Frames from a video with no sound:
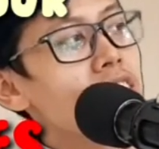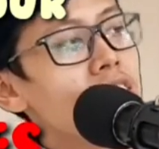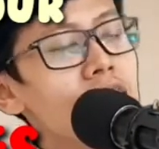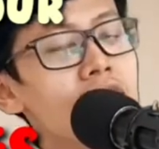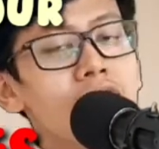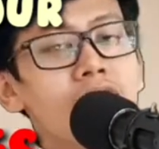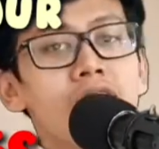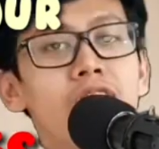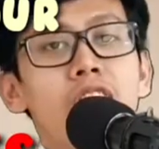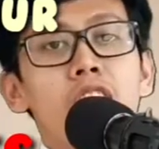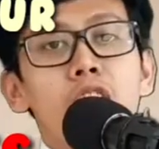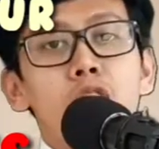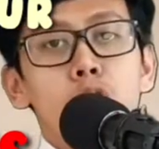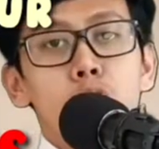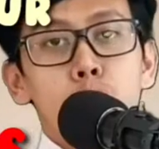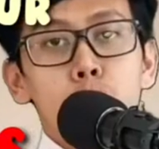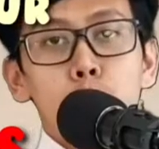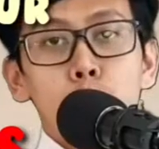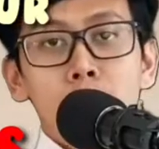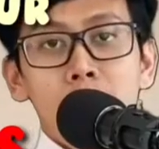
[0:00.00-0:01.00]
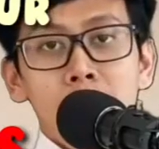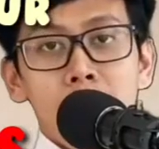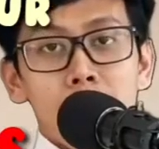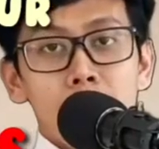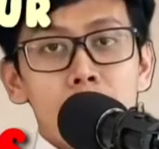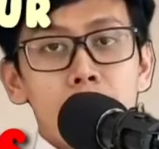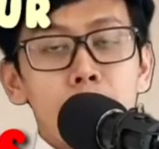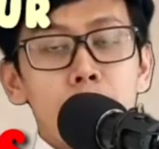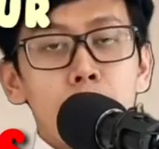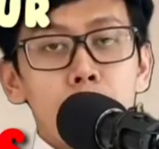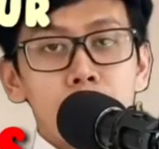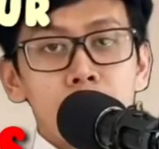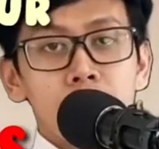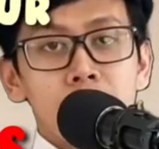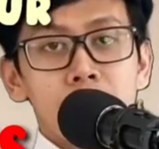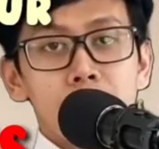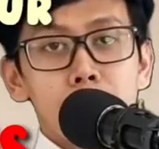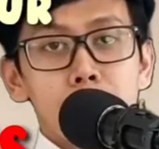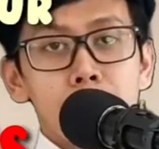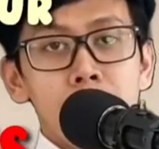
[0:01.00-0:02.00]
reaches
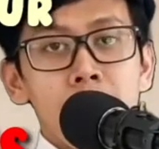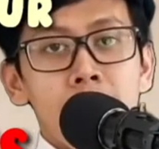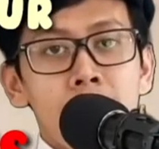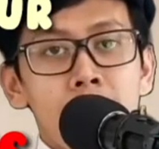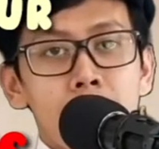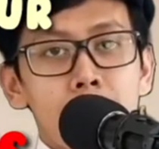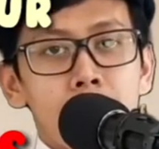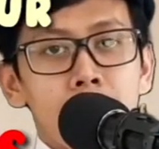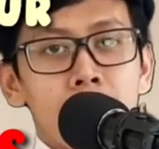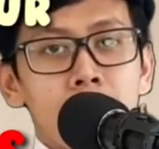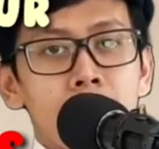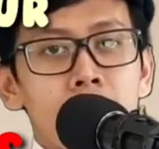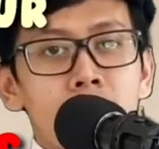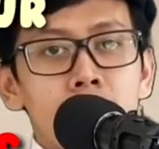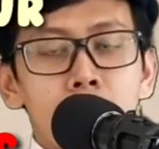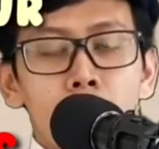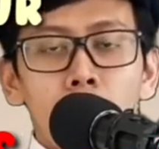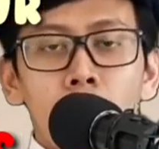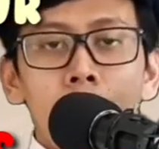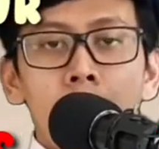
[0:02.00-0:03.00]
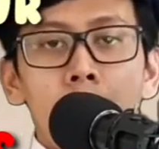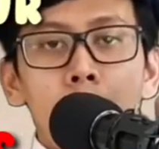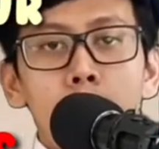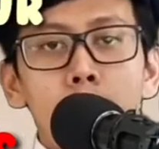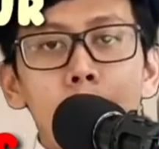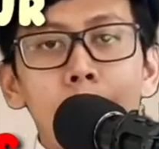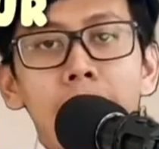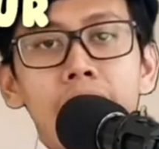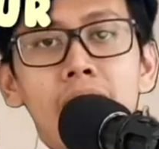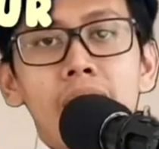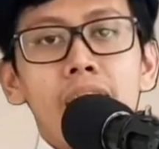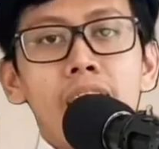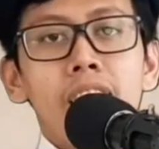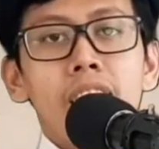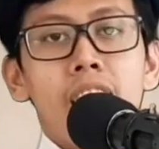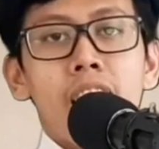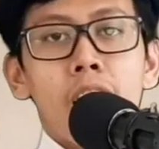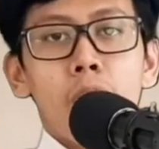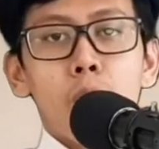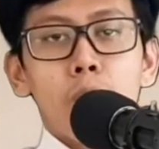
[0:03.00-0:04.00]
12:40 p.m. So how
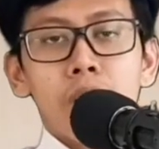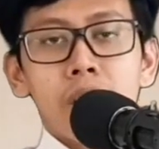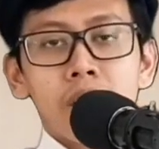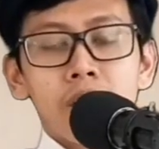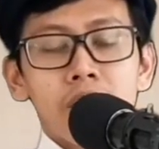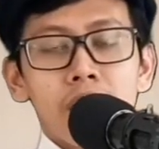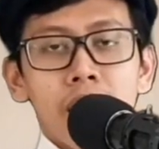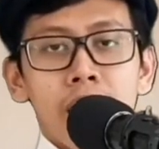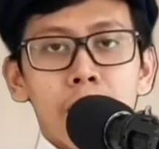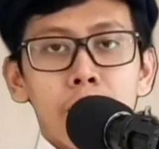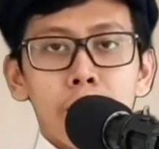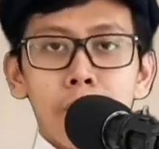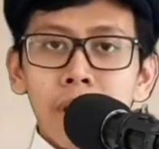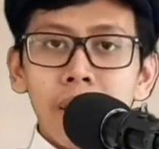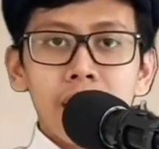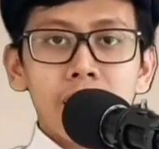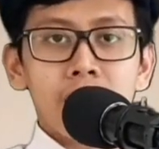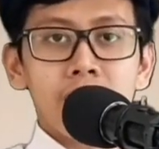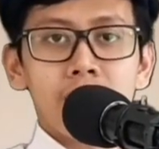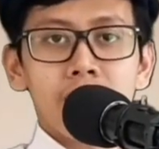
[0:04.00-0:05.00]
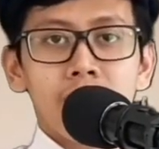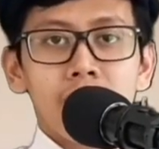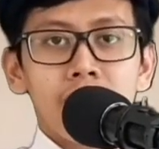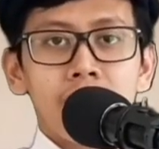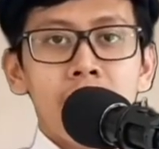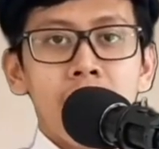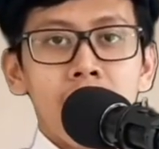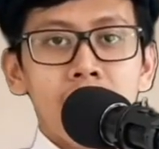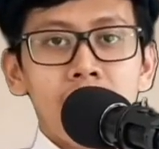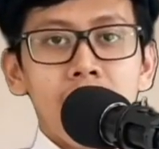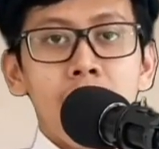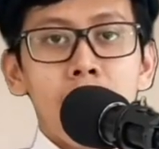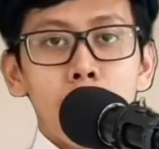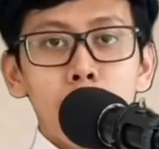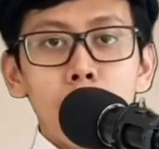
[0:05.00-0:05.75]
many hours and minutes that